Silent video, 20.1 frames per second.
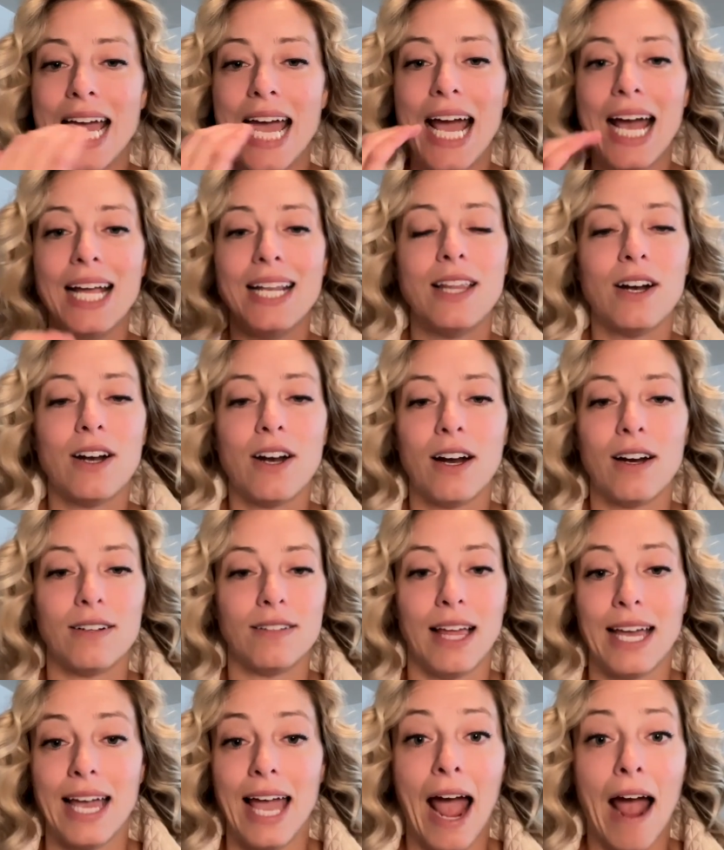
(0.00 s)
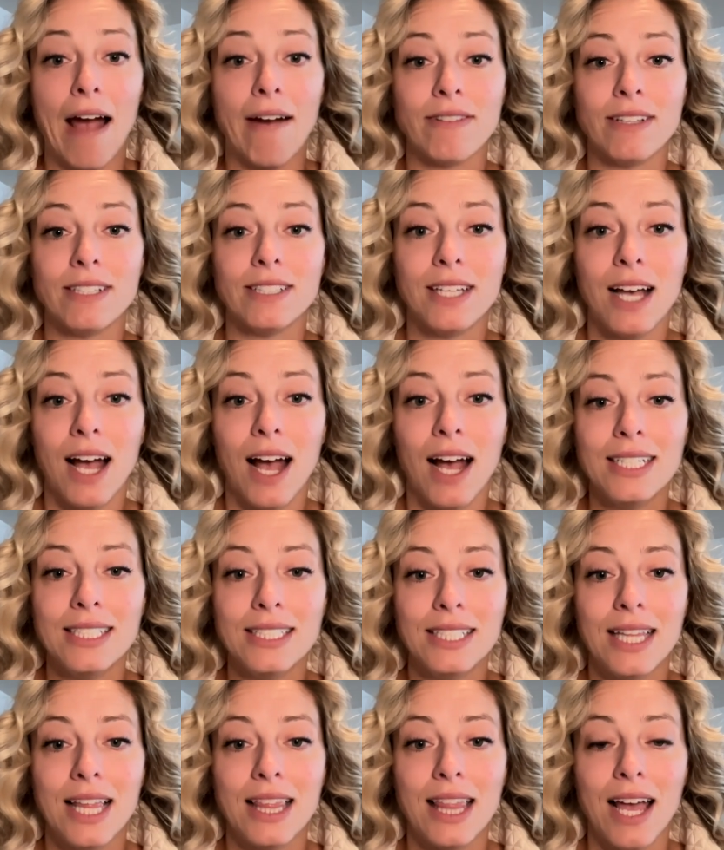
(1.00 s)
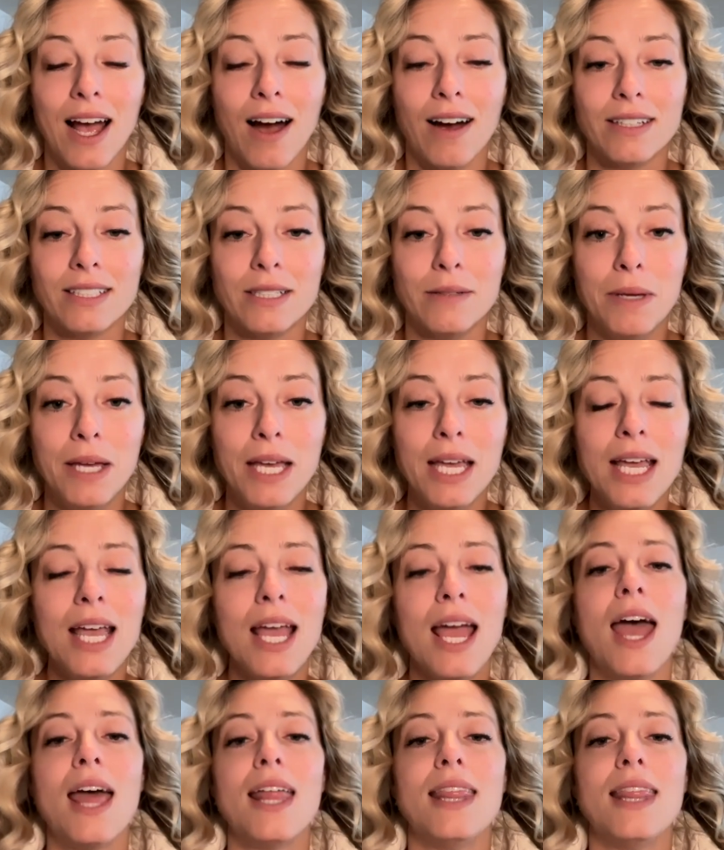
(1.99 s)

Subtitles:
and they're like half the size that they ought to be,